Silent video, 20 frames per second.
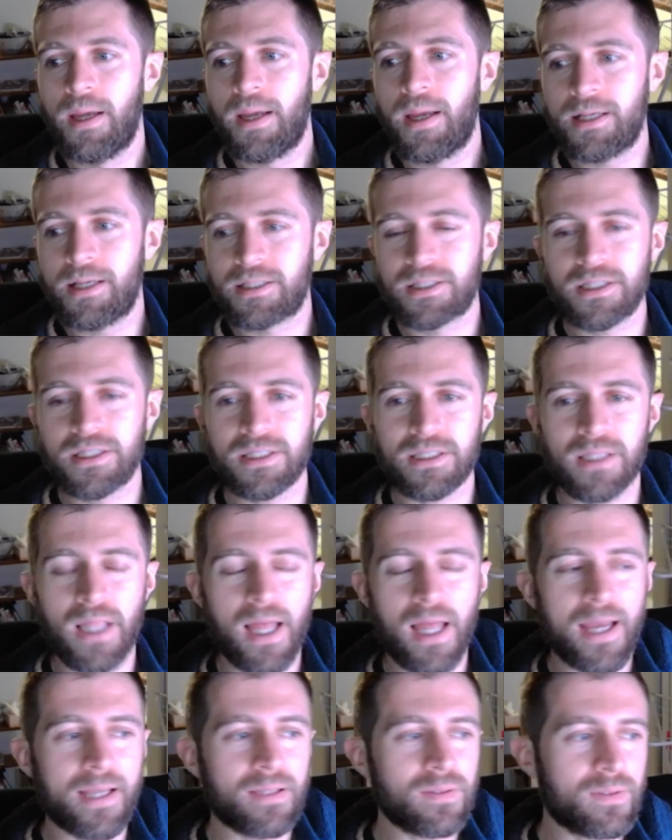It's just
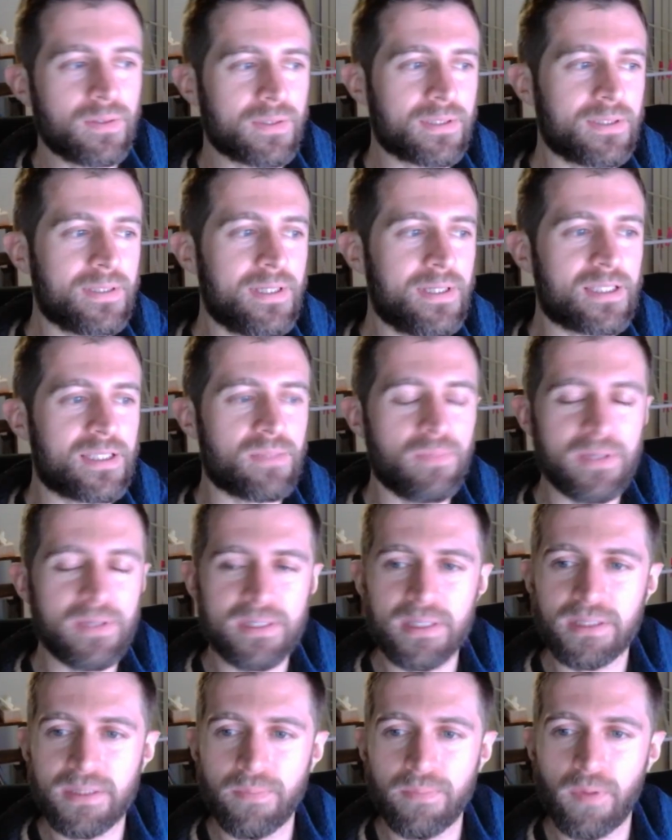look, it's
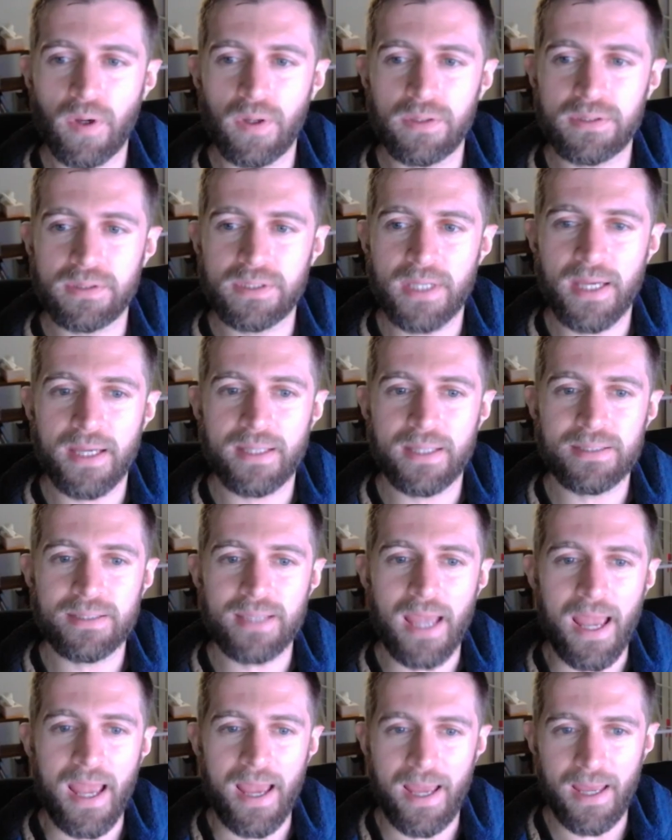missing some content
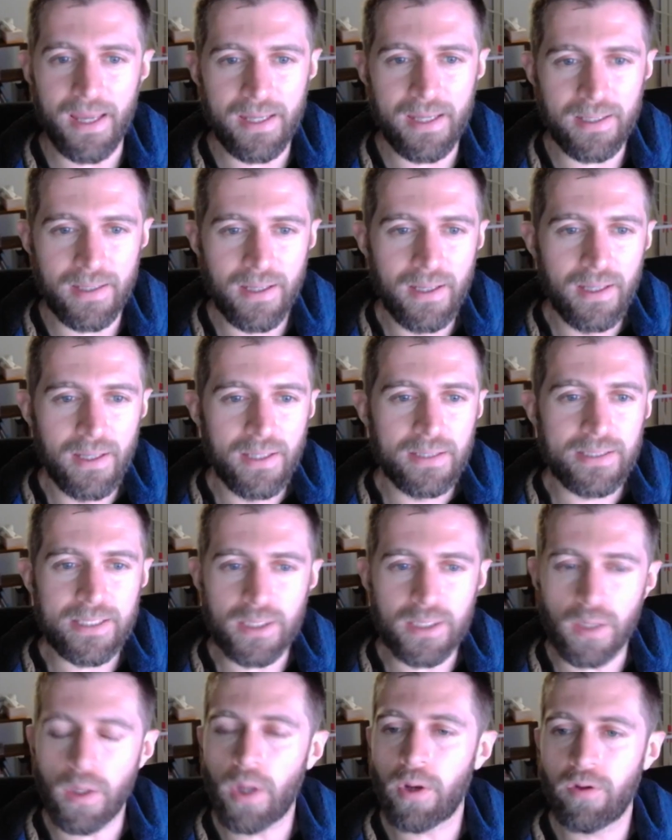and there's
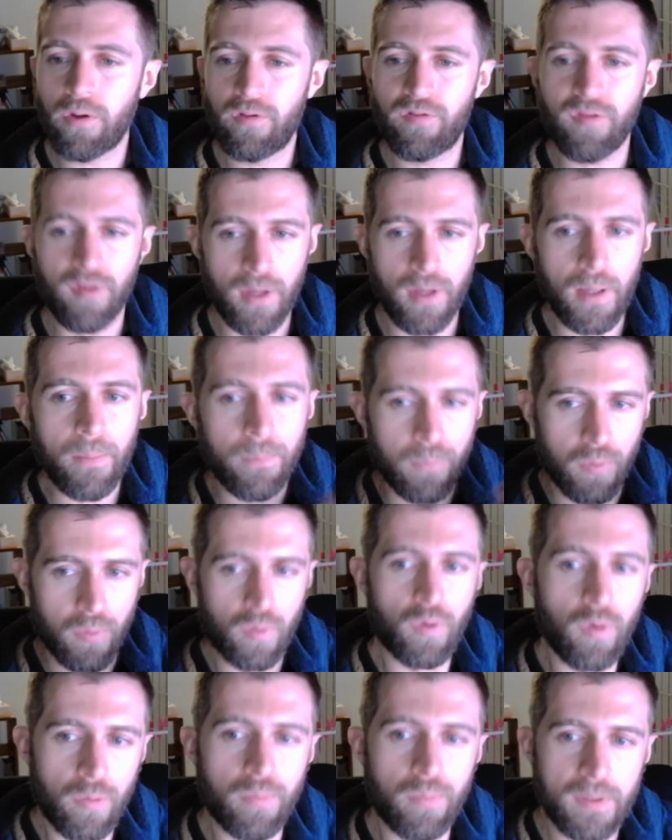a lot of
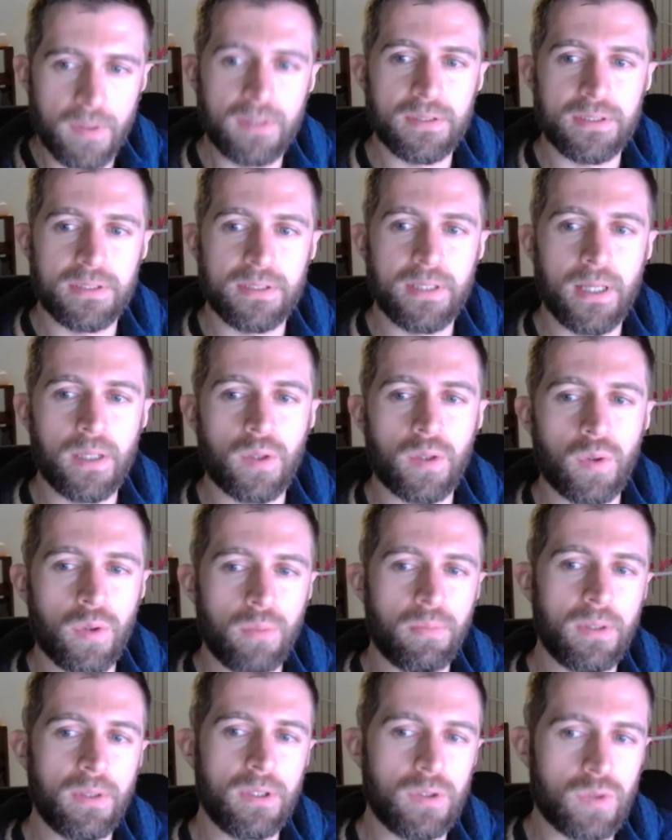improvements that
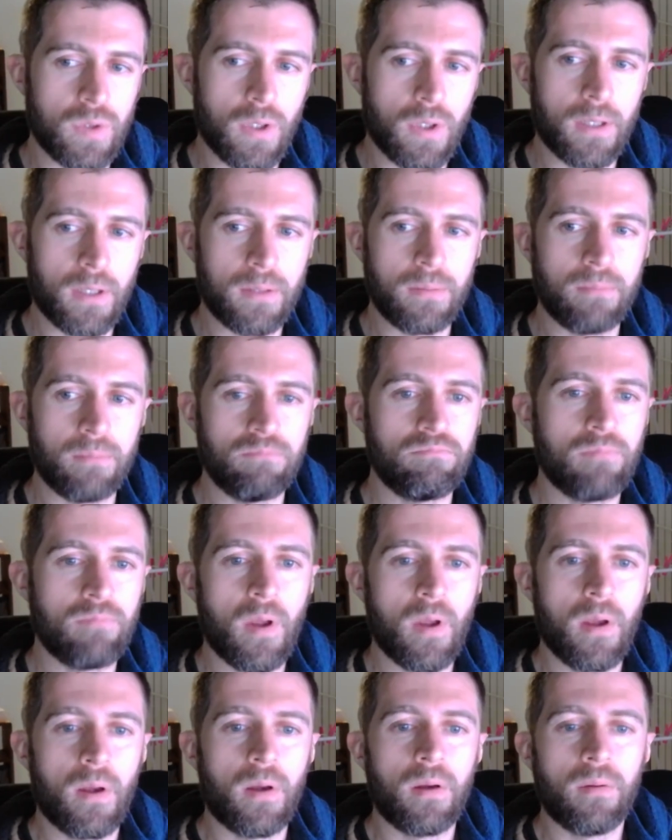could be done
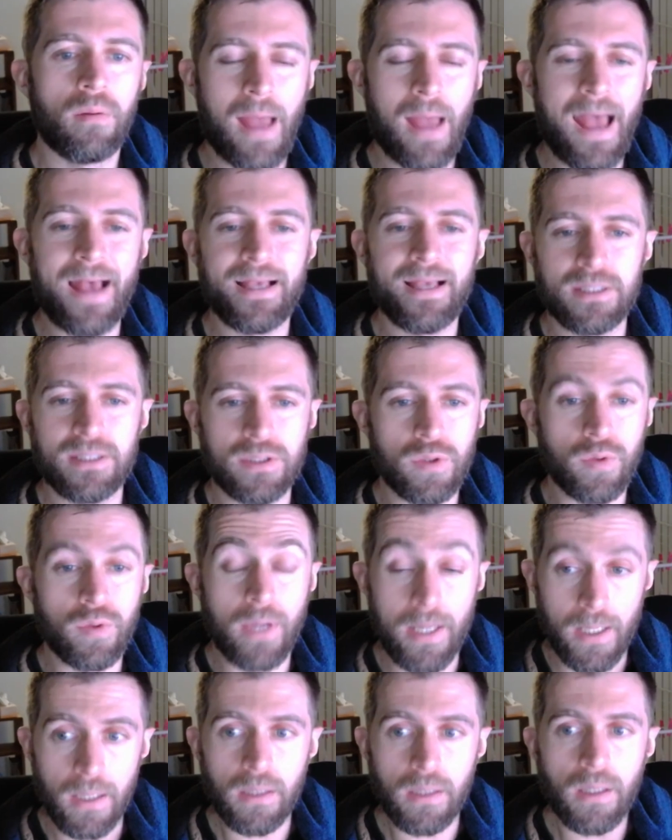as you
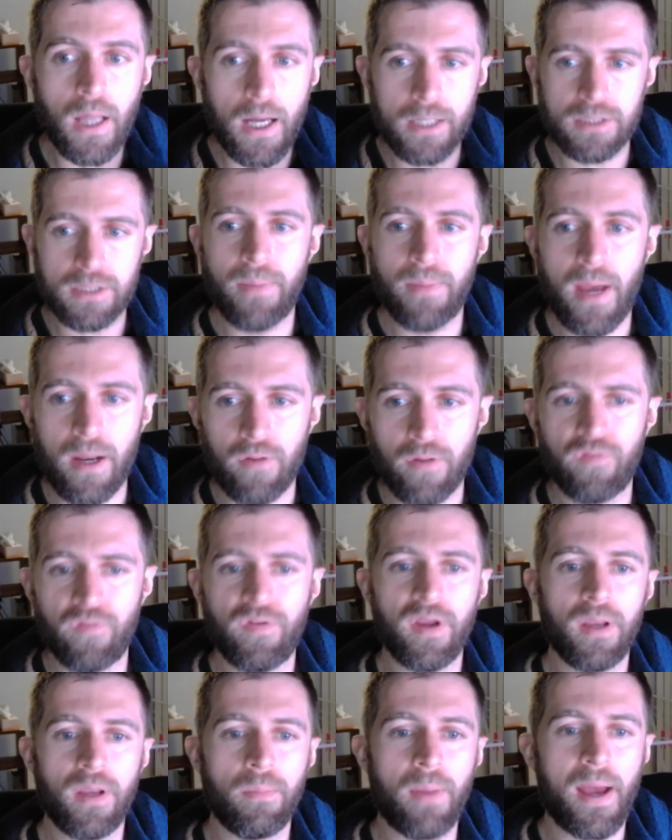get a large amount of
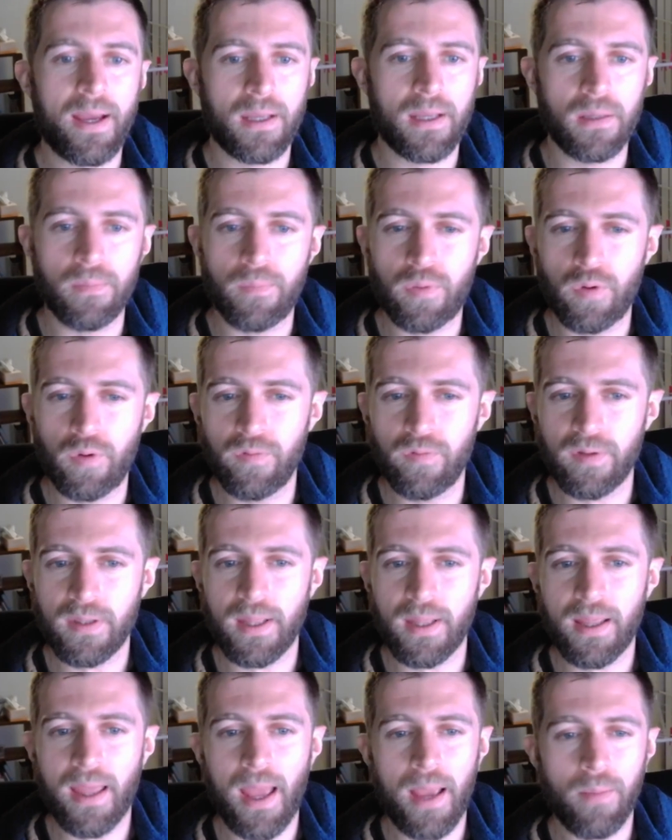feedback and improving
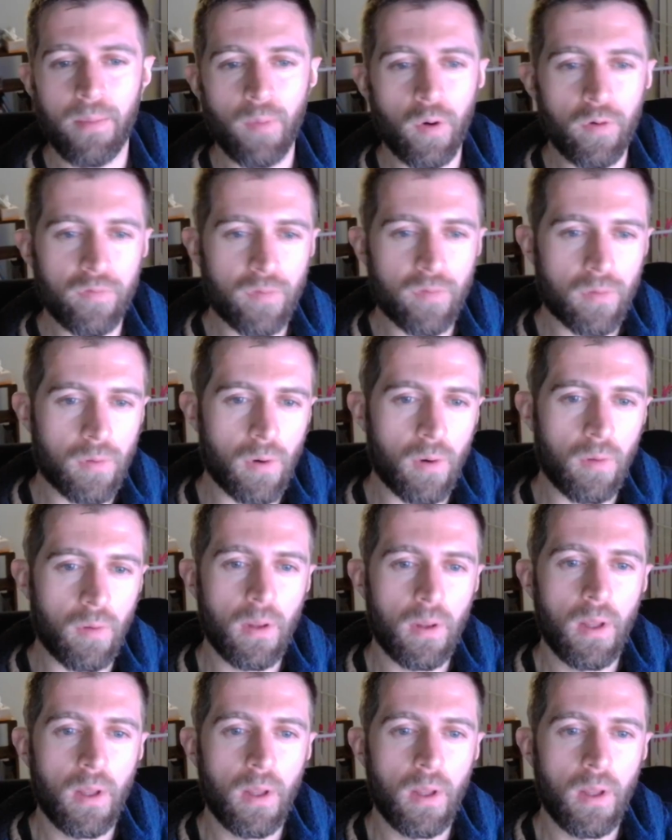the game overall.